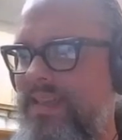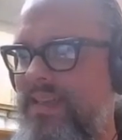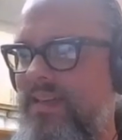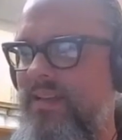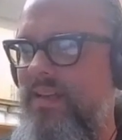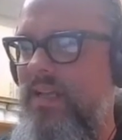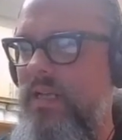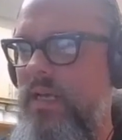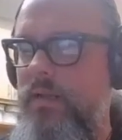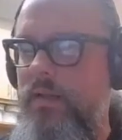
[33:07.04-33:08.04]
in
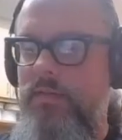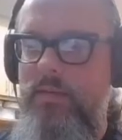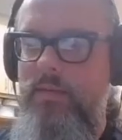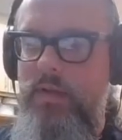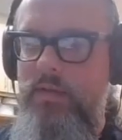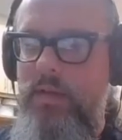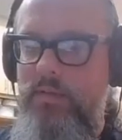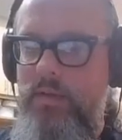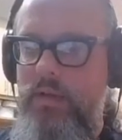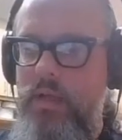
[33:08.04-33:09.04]

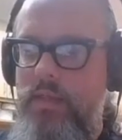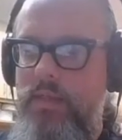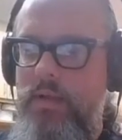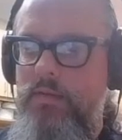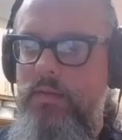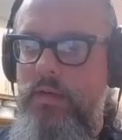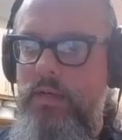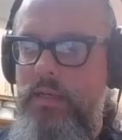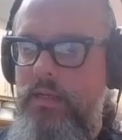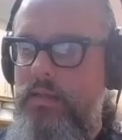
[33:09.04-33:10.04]
1977, there are certain
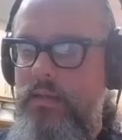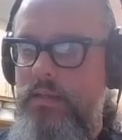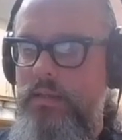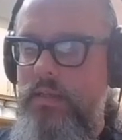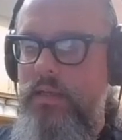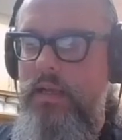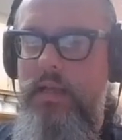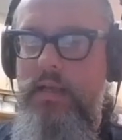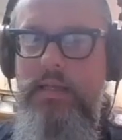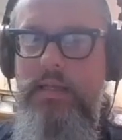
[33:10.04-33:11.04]
details that I had to